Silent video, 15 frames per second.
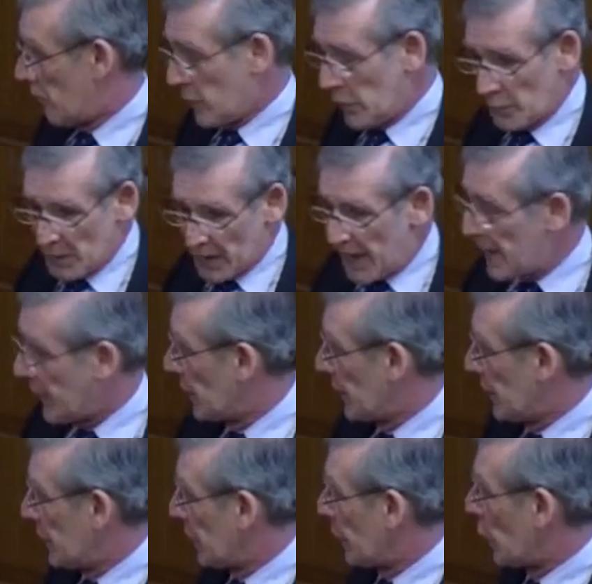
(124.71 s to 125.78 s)
You
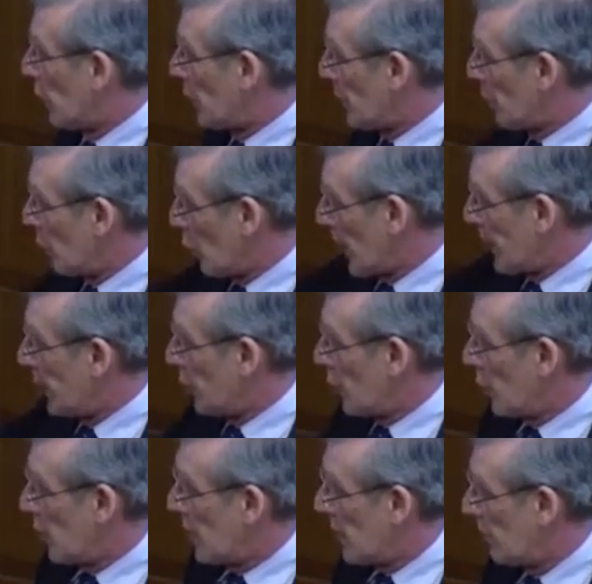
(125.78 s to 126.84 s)
mechanically deform, and when you
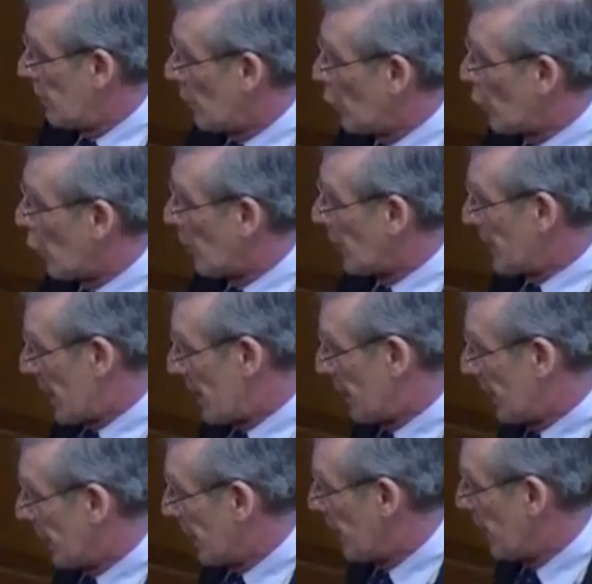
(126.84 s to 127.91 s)
warm it up
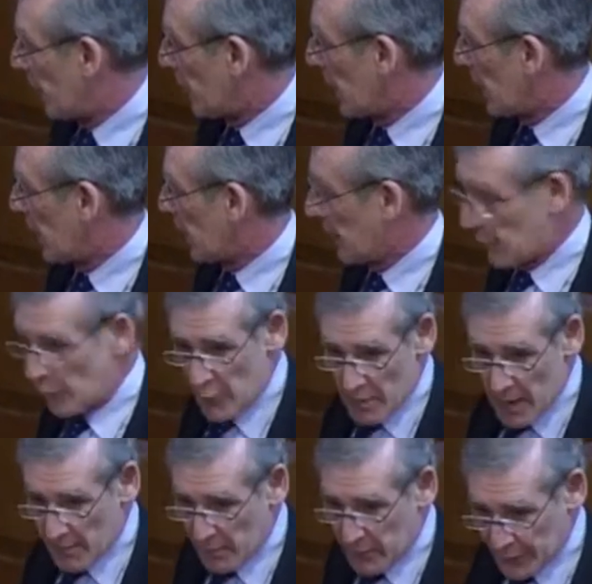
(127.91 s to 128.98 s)
again, it
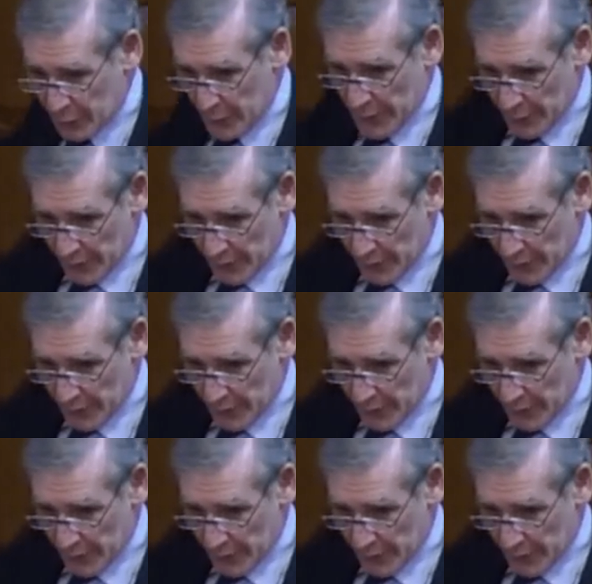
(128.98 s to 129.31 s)
remembers or it